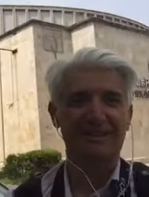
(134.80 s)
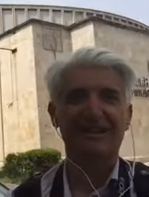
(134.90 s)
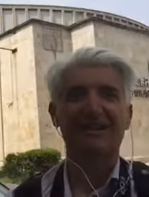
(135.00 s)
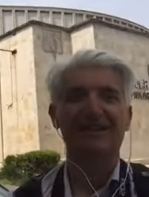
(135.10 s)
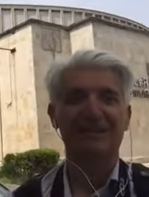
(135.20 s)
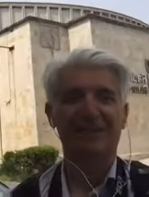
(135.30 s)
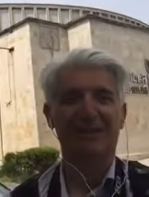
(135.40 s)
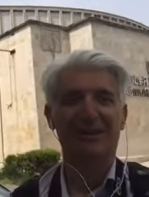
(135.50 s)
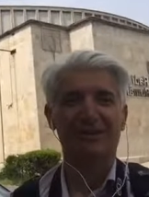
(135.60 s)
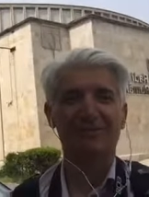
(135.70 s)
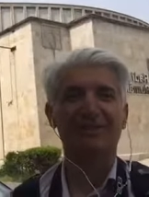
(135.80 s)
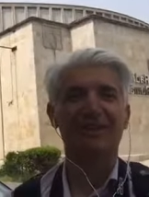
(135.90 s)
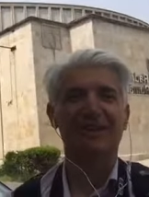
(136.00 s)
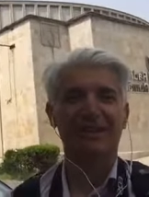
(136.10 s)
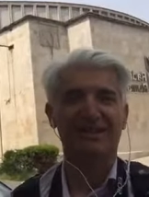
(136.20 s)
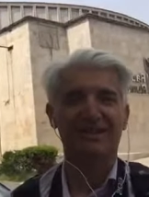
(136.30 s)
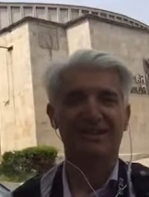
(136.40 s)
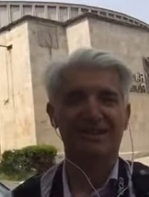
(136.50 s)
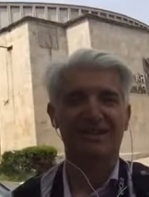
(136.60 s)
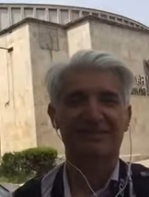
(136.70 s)
And in fact, many
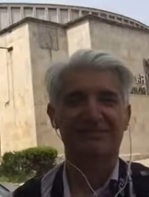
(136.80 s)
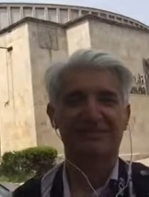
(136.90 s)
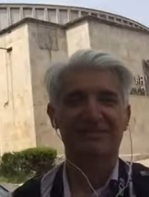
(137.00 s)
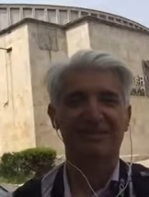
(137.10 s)
architects from